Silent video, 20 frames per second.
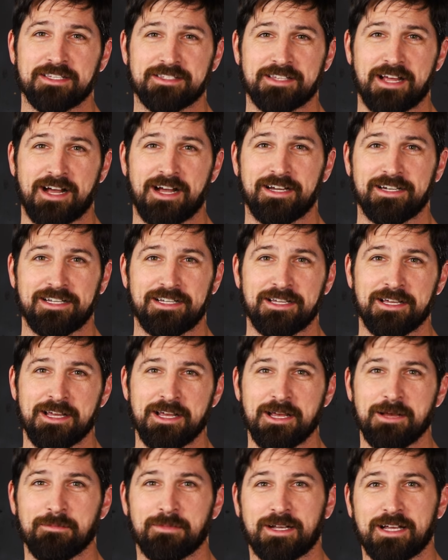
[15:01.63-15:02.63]
Society
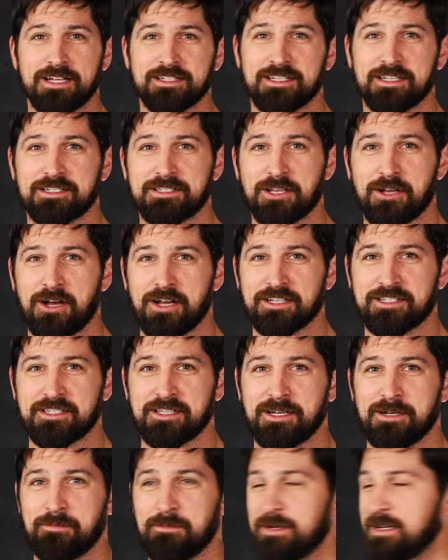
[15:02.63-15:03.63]
because it's
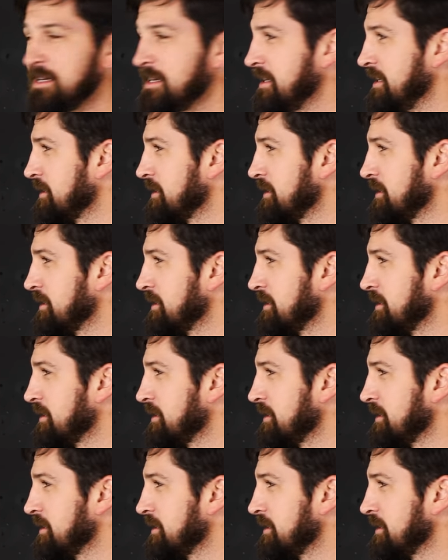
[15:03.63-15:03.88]
awesome.